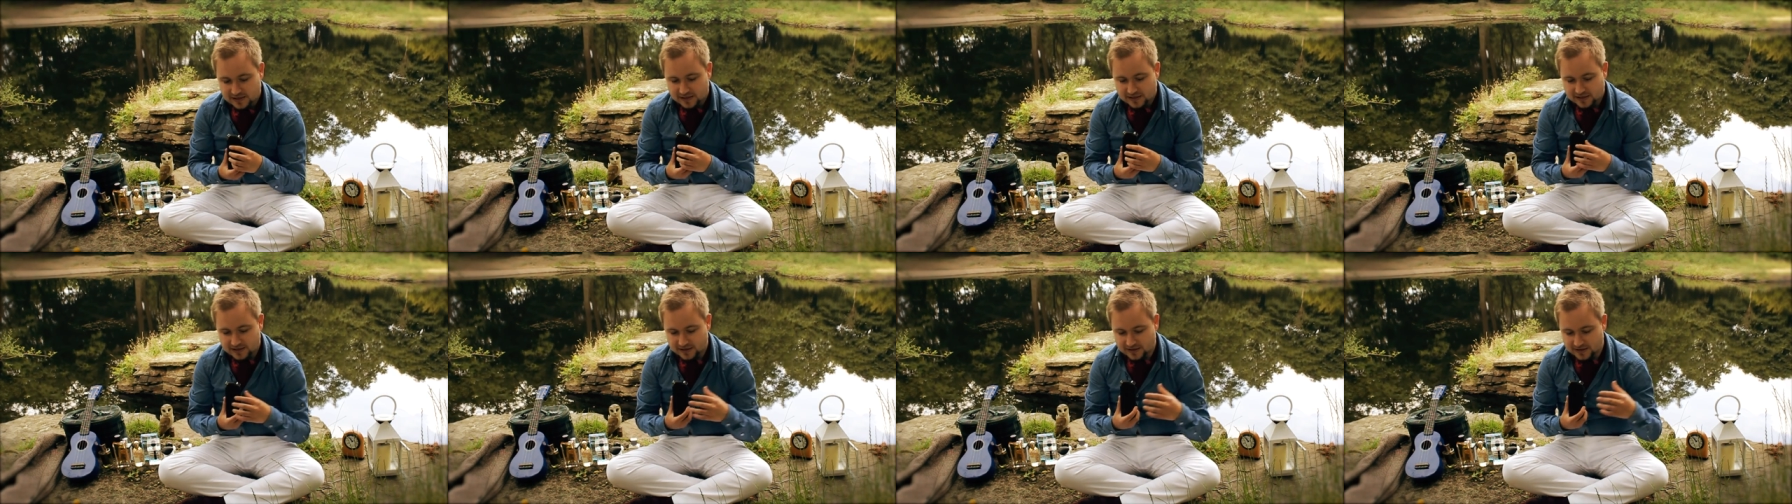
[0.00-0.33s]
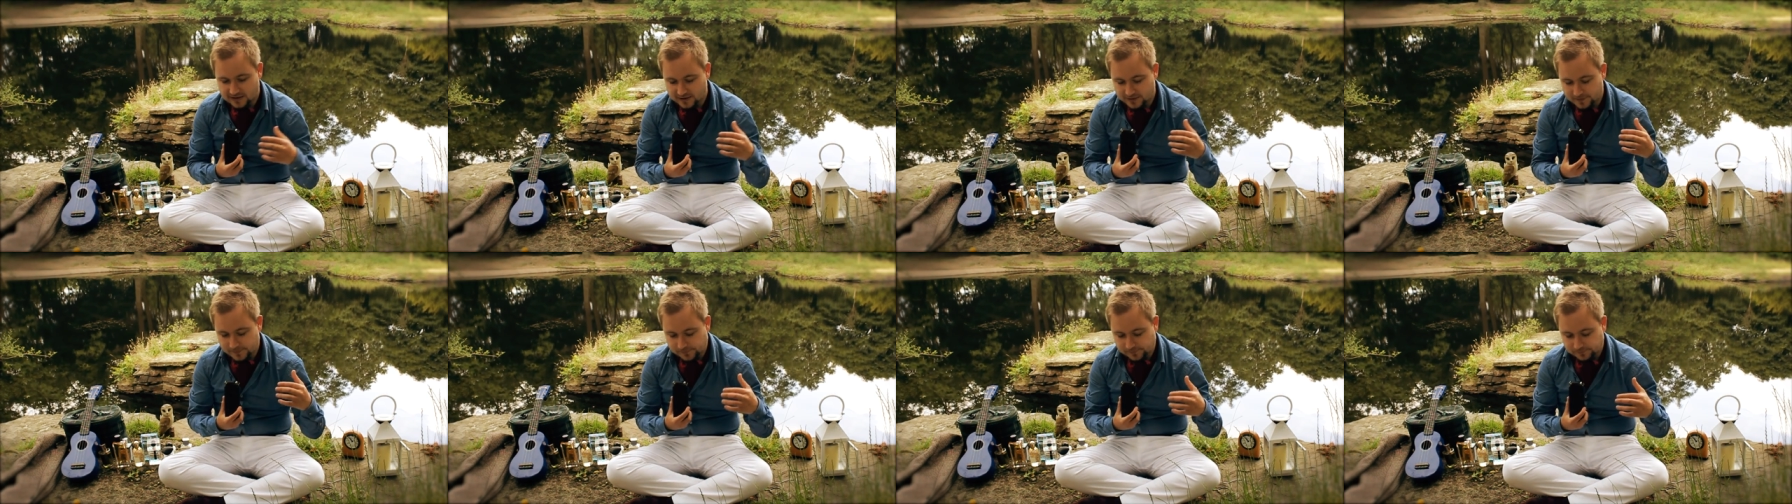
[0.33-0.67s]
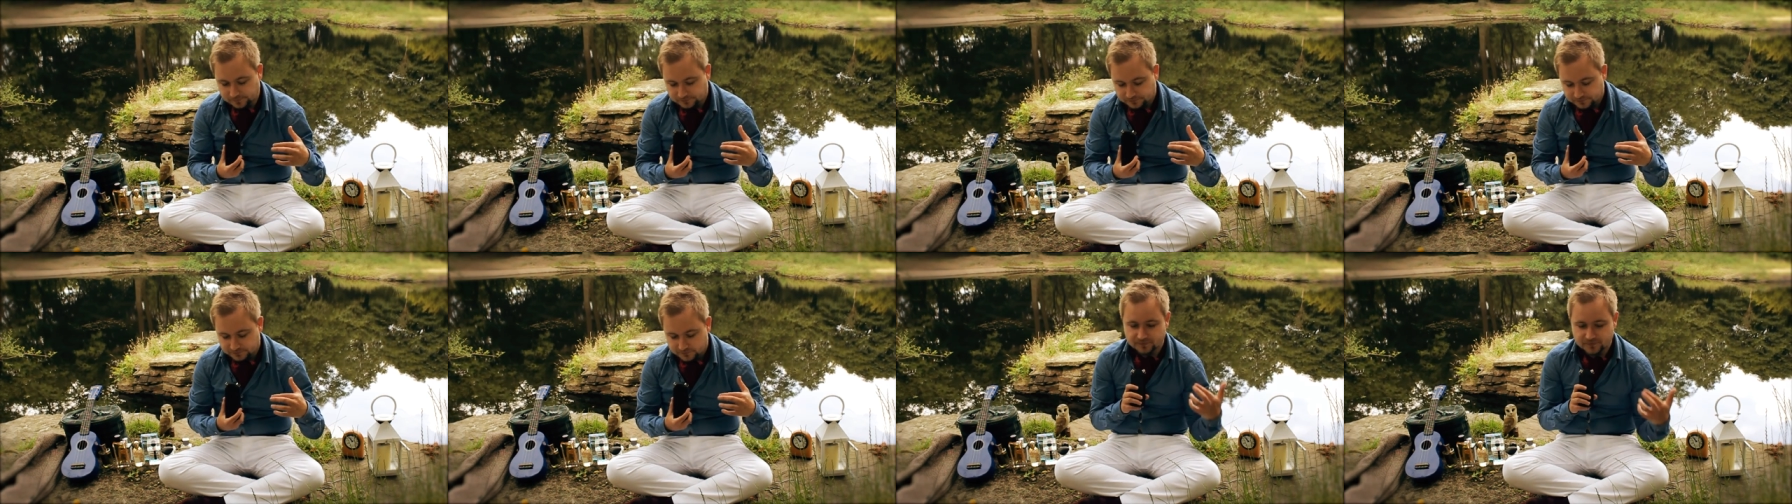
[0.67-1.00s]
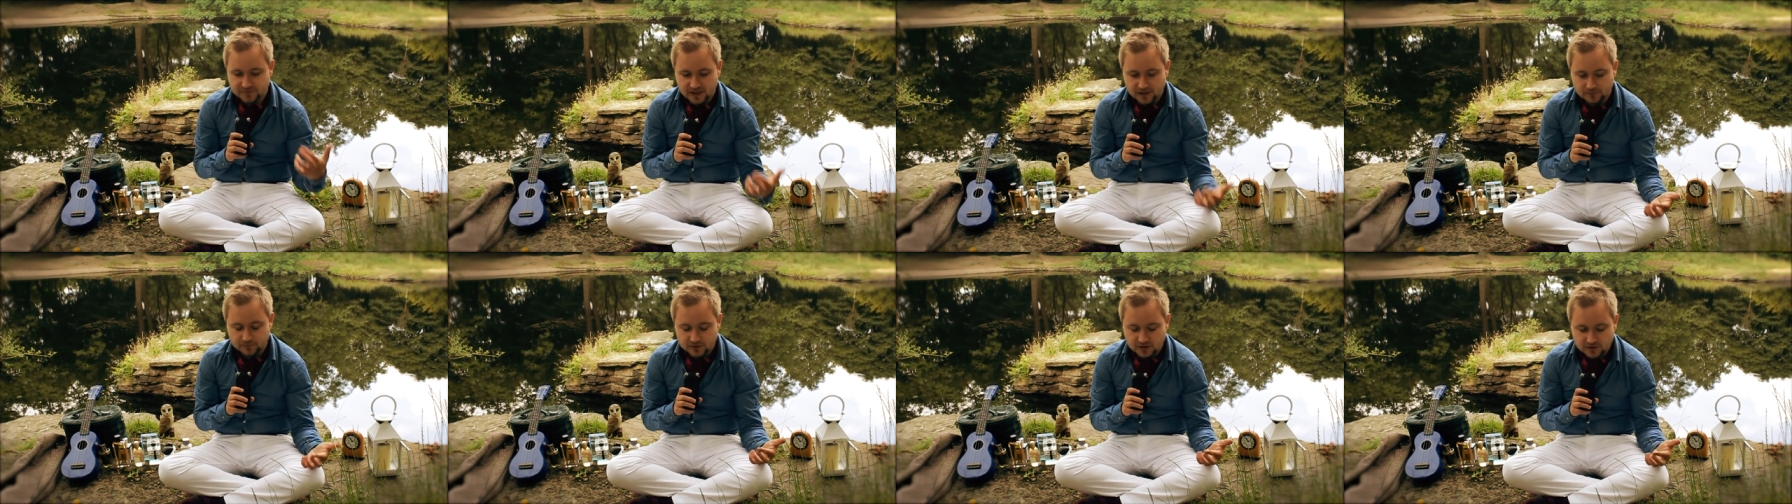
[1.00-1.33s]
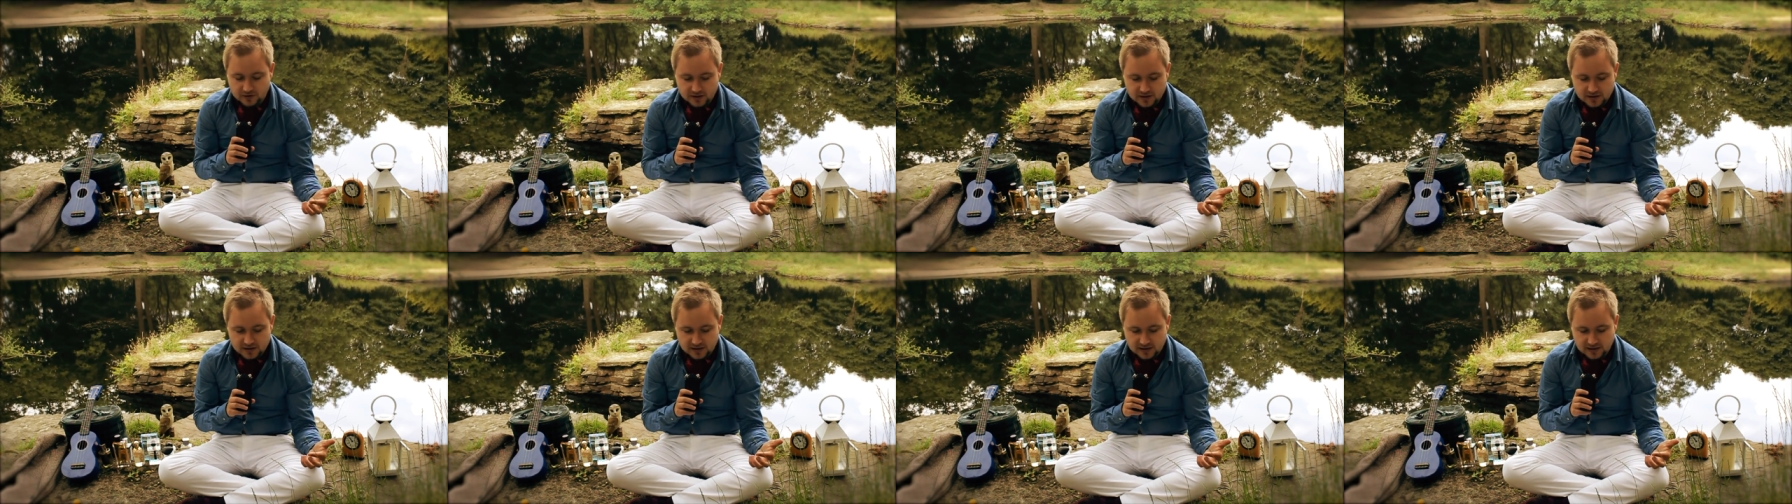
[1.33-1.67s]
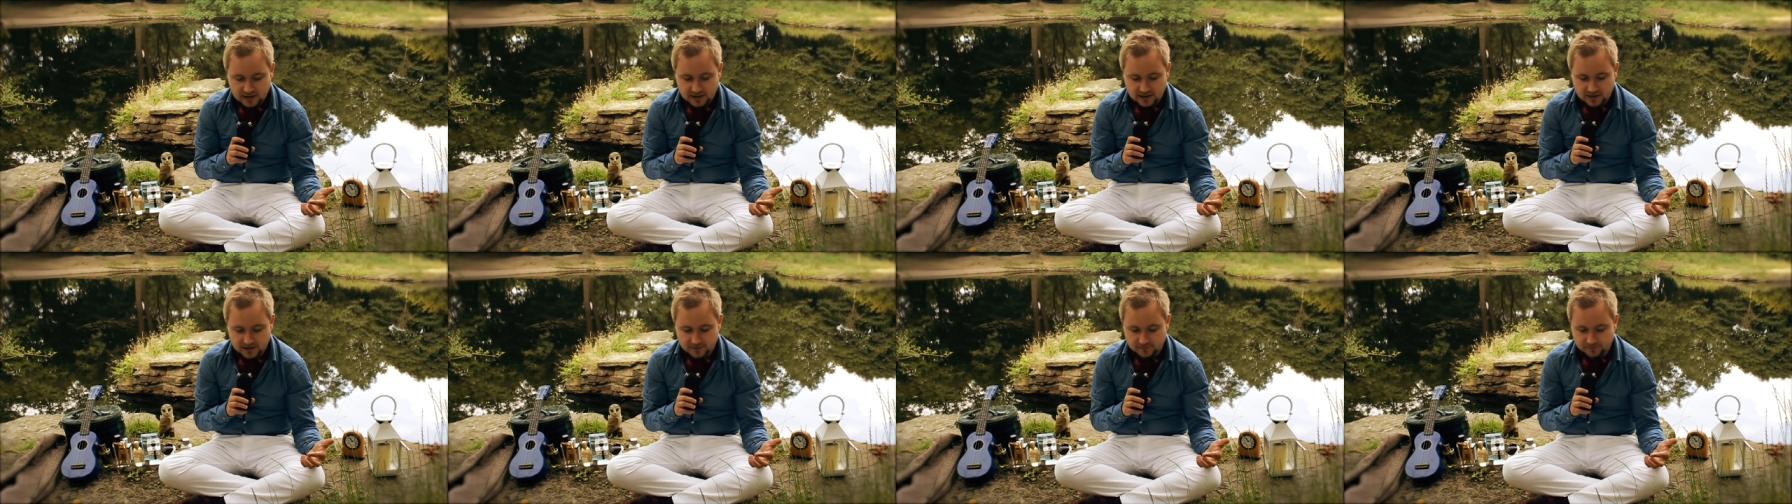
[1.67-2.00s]
Um, I'm gonna
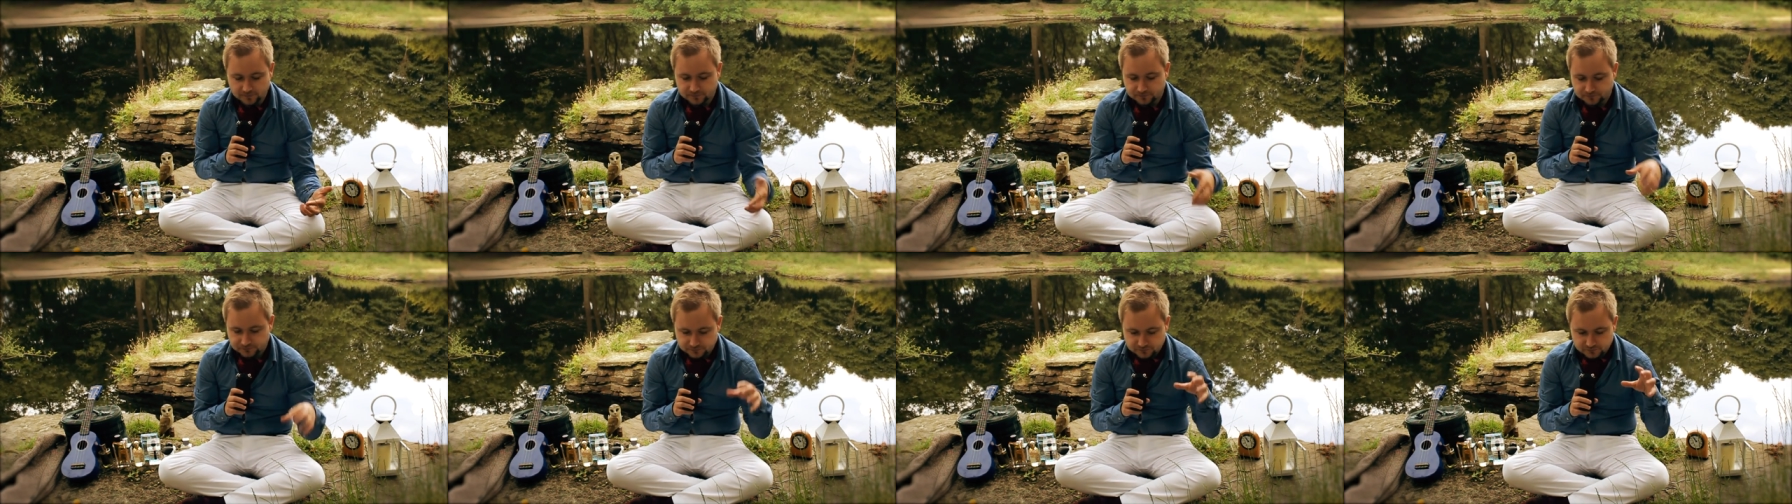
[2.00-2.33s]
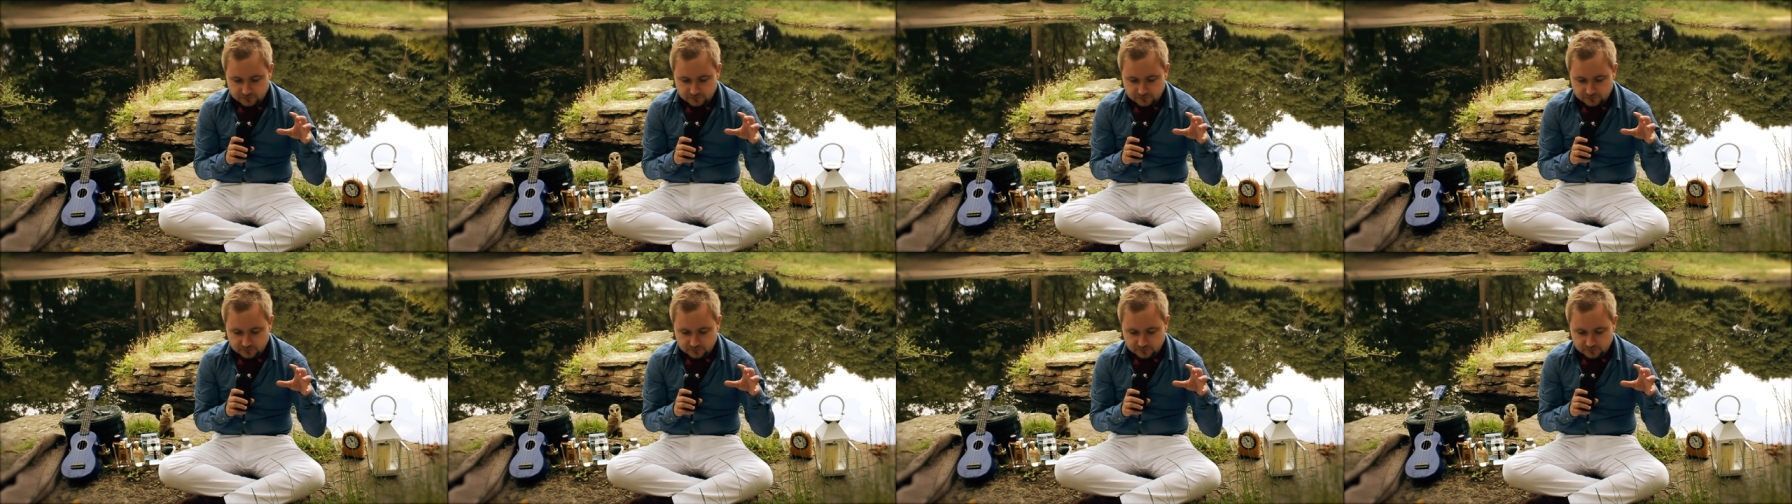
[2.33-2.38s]
um,